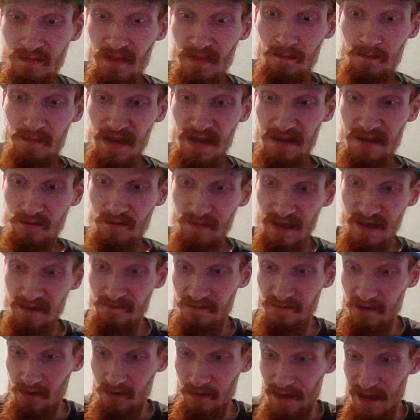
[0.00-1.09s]
Baker
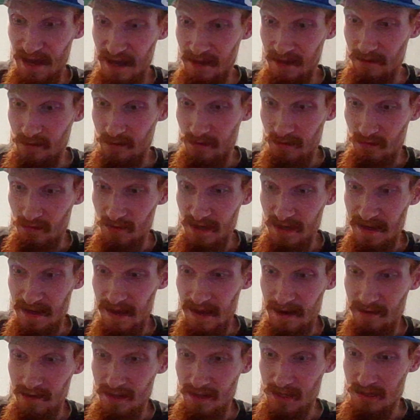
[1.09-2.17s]
Mayfield had 3
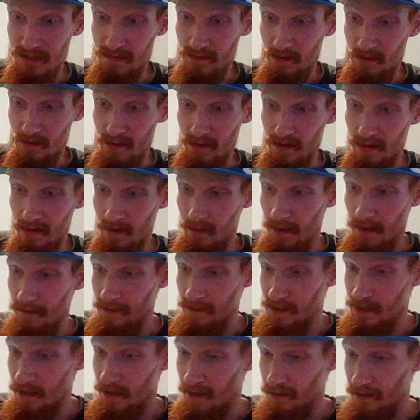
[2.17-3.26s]
carries for 11
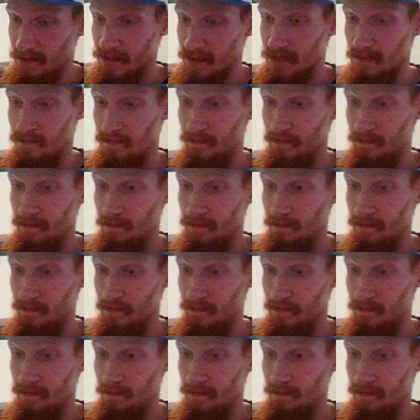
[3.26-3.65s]
yards.